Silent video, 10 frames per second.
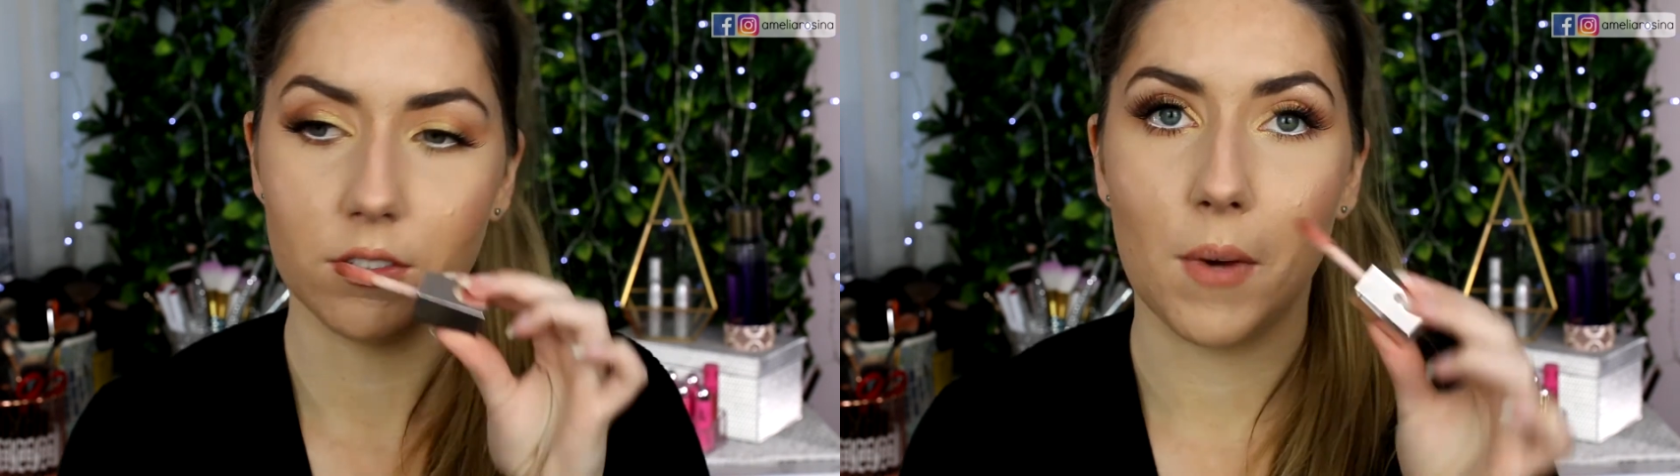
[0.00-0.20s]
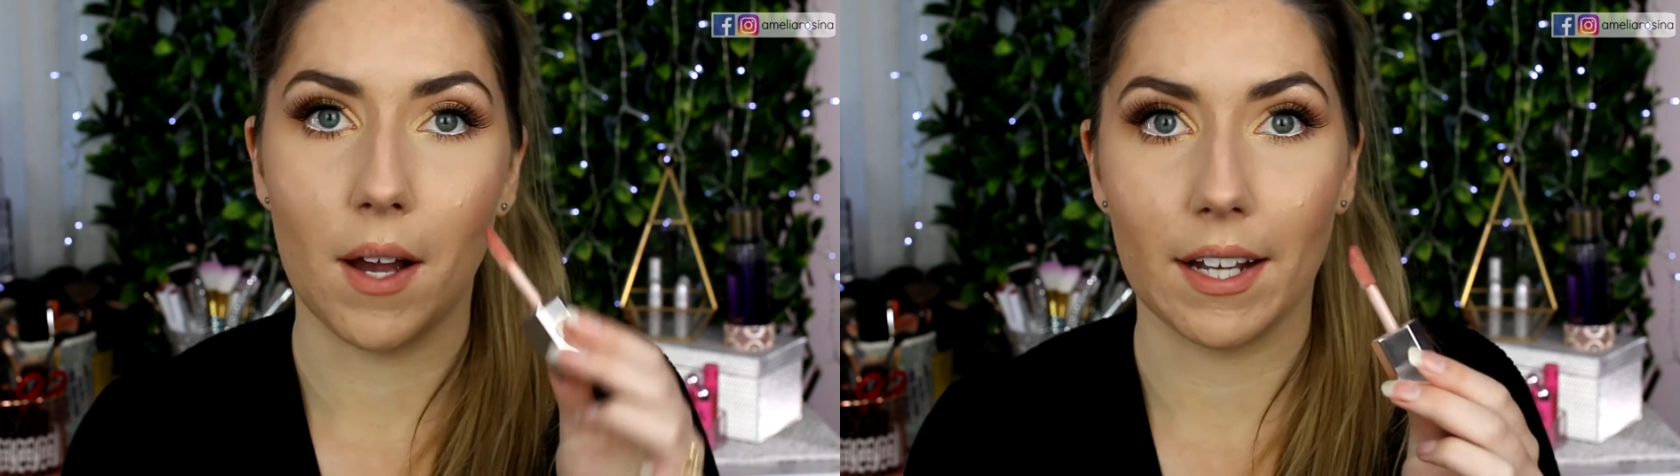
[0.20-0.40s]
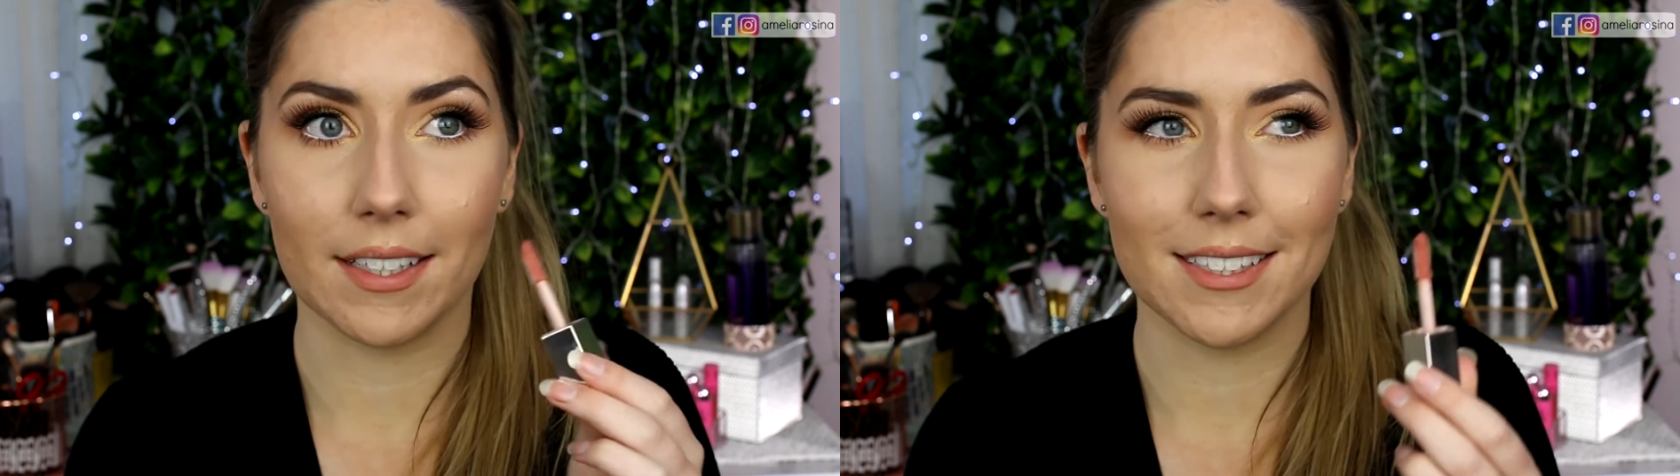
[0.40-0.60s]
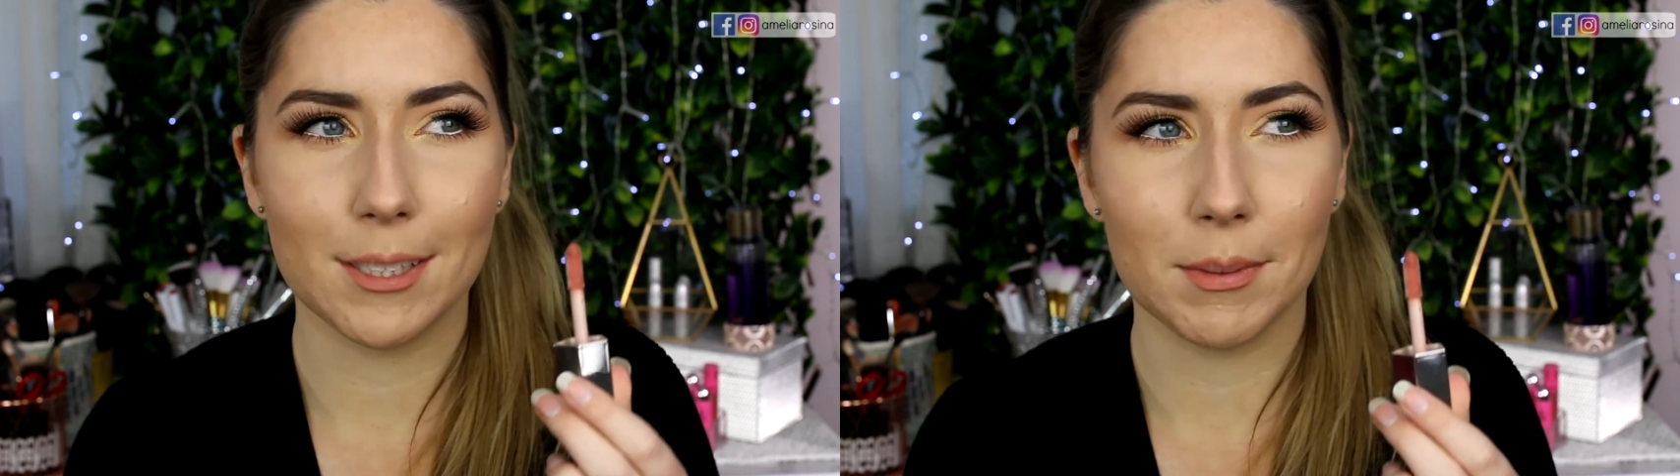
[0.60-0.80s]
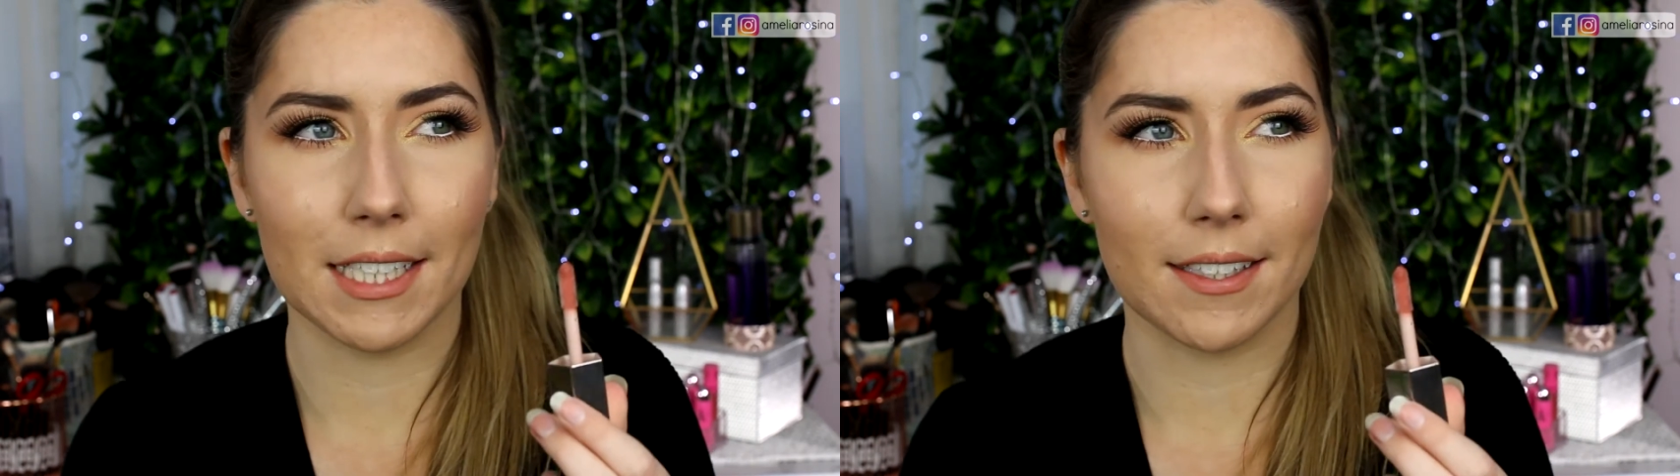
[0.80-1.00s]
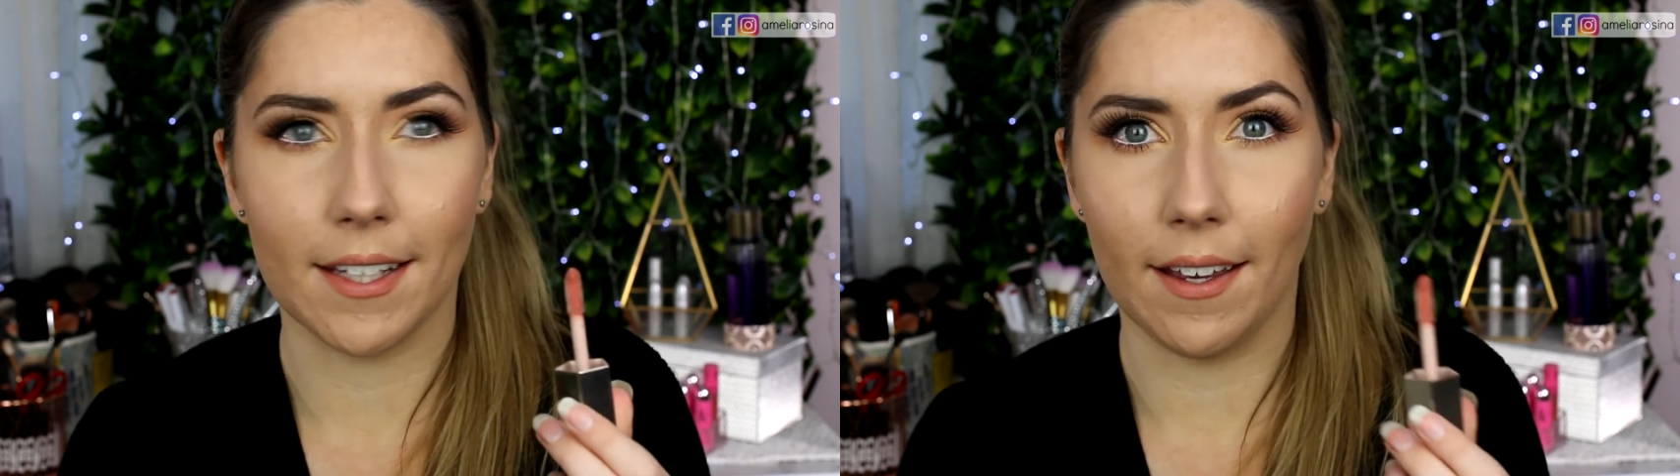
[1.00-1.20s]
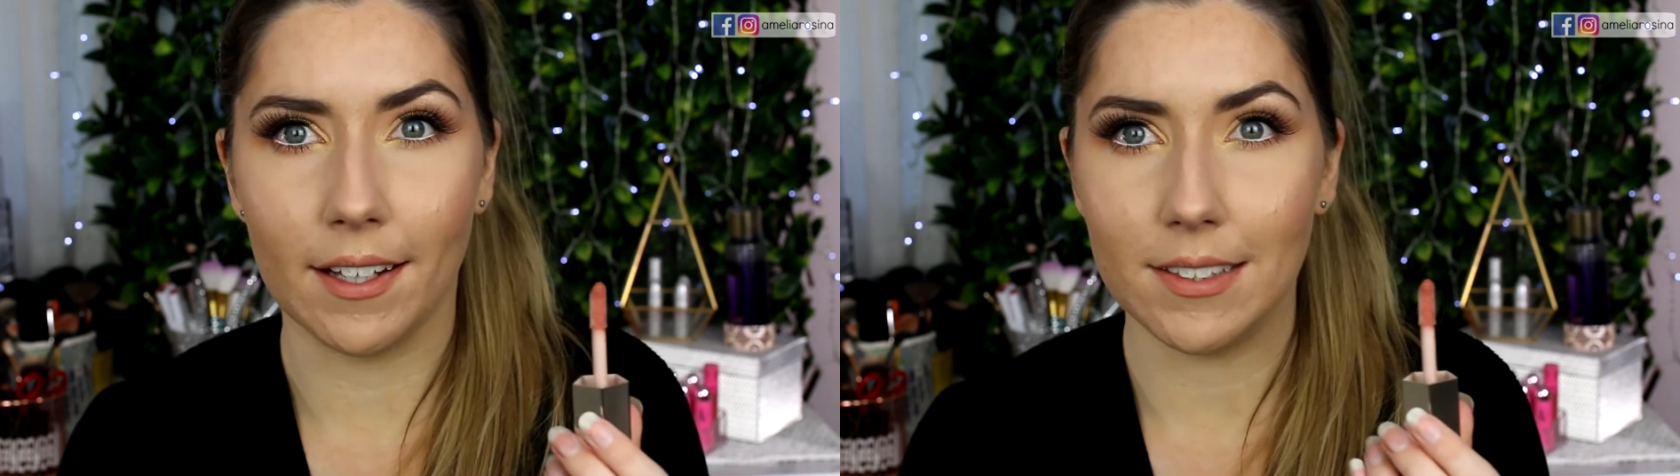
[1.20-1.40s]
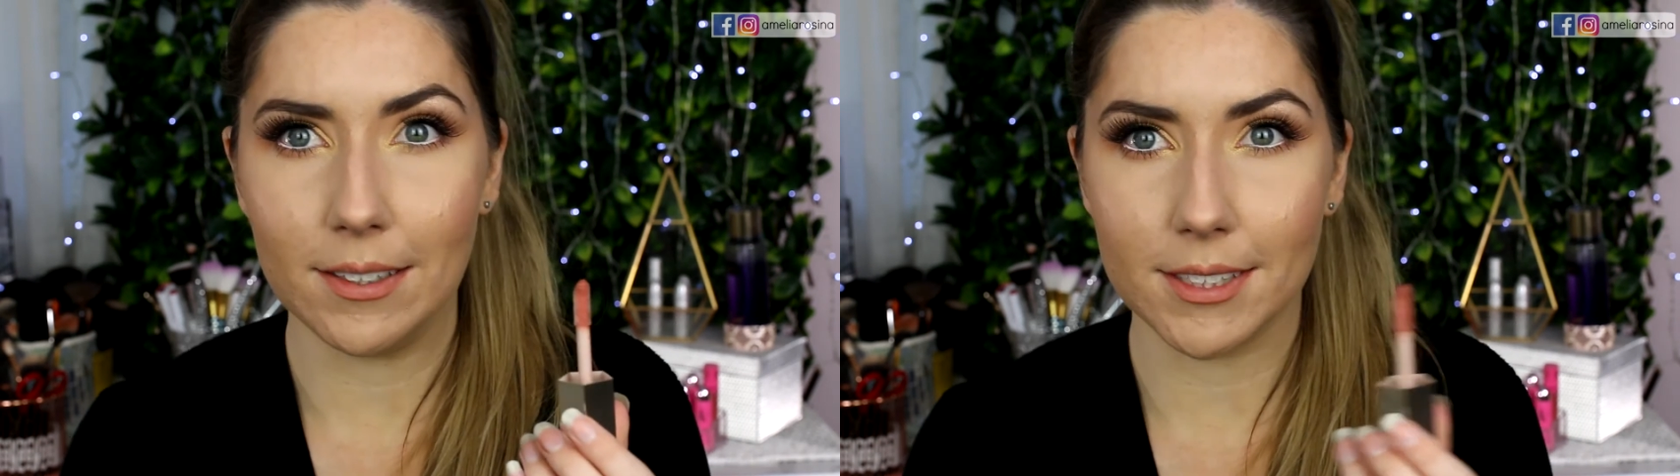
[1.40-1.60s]
Wow, it smells like
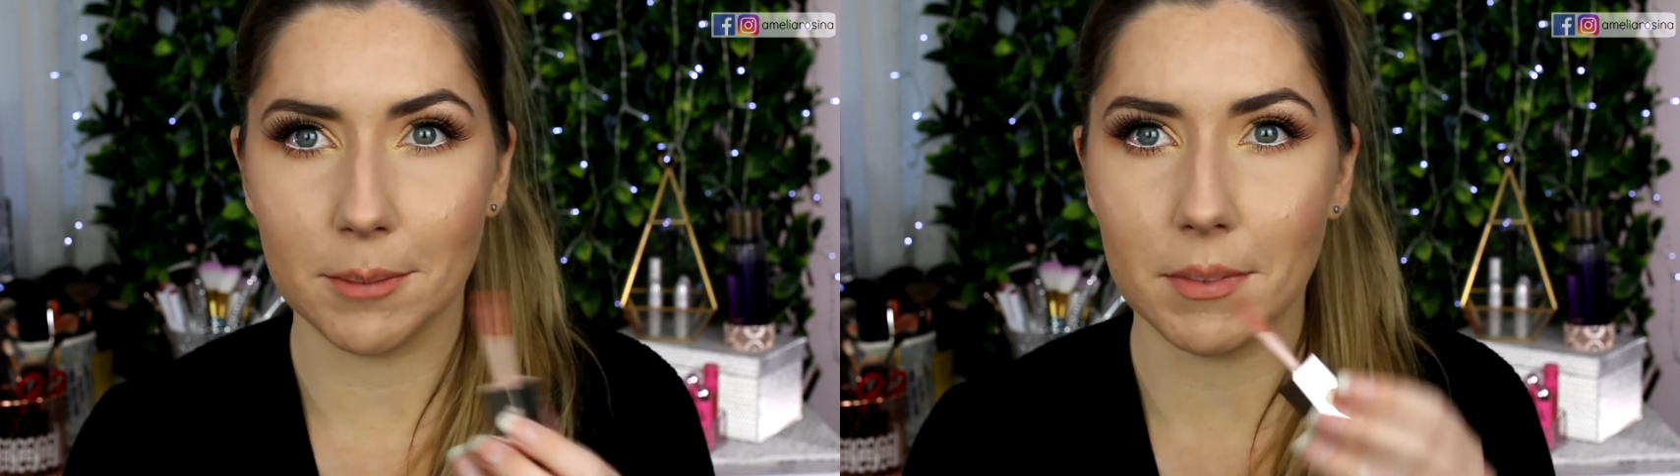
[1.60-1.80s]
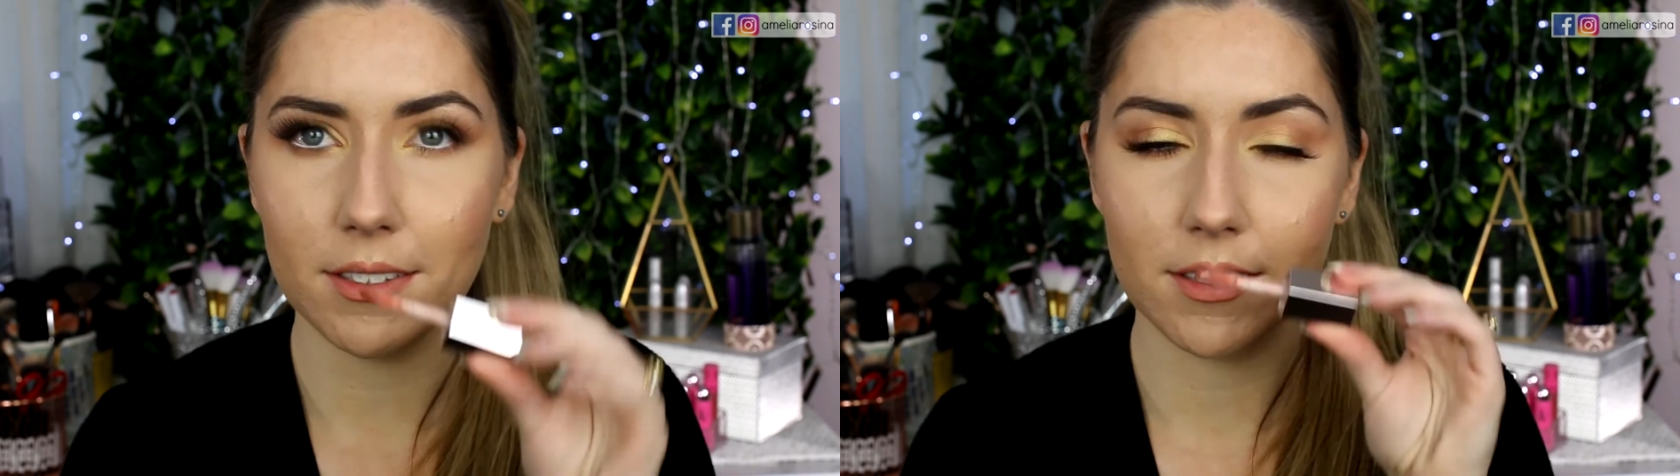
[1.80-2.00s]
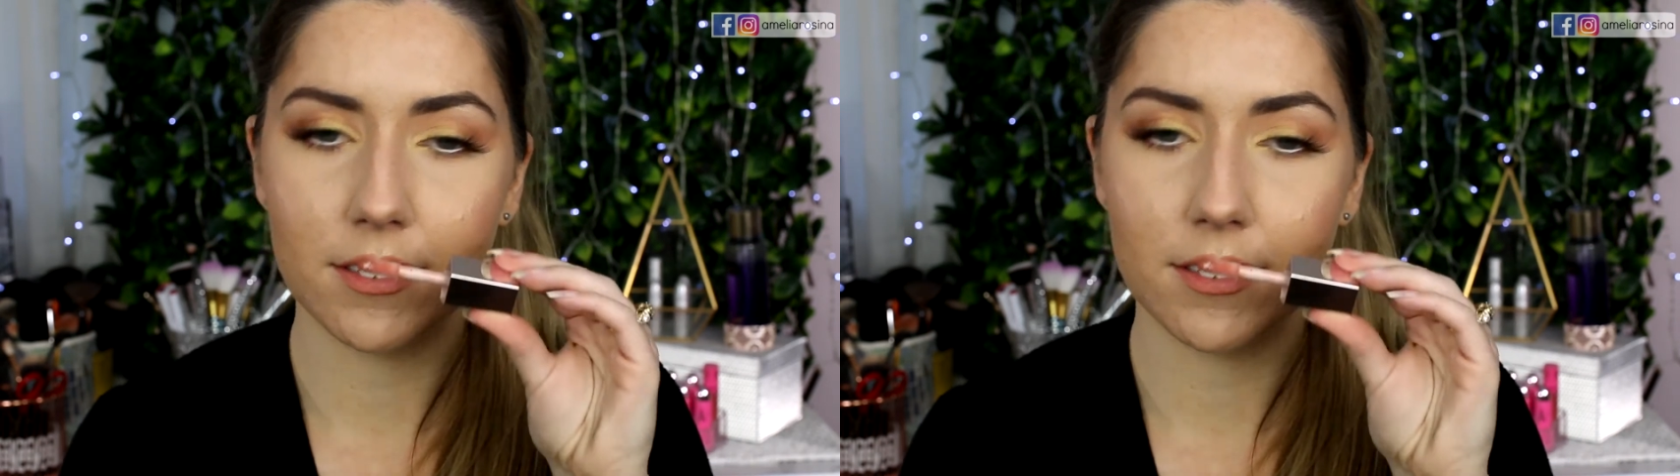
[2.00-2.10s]
candy or something.